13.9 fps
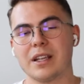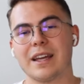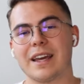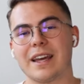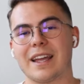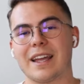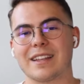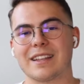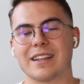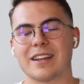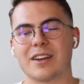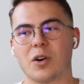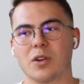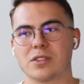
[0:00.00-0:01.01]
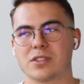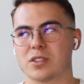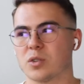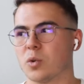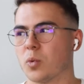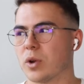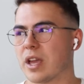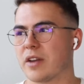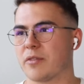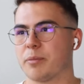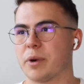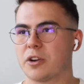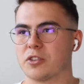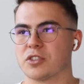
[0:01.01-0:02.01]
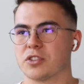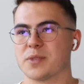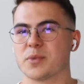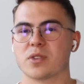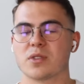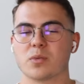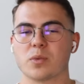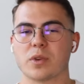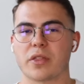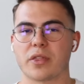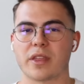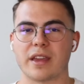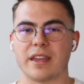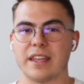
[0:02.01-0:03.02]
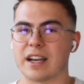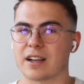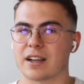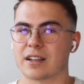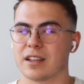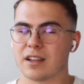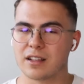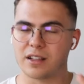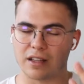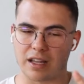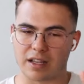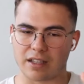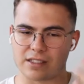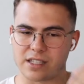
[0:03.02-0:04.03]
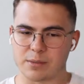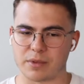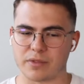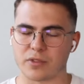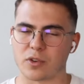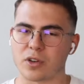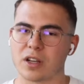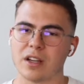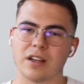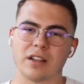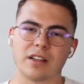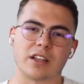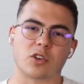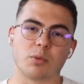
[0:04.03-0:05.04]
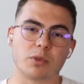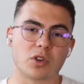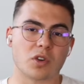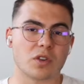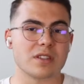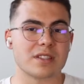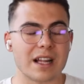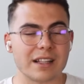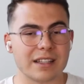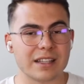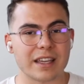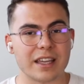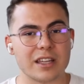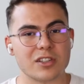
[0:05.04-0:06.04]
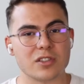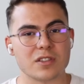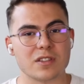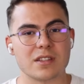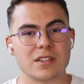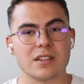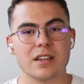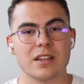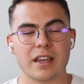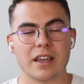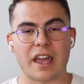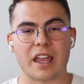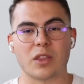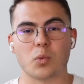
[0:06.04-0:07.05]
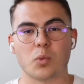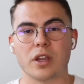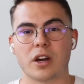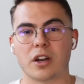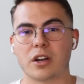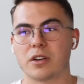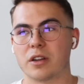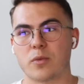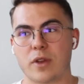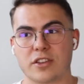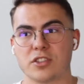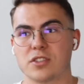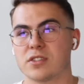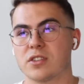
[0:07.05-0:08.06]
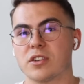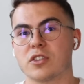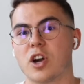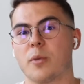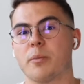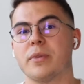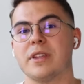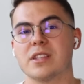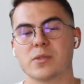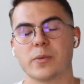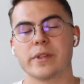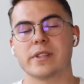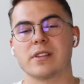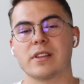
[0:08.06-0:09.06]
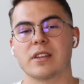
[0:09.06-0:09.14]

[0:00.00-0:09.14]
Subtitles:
And also we have partnerships with Inacta, like I said before, the crypto consulting agency, and we are a registered company in Switzerland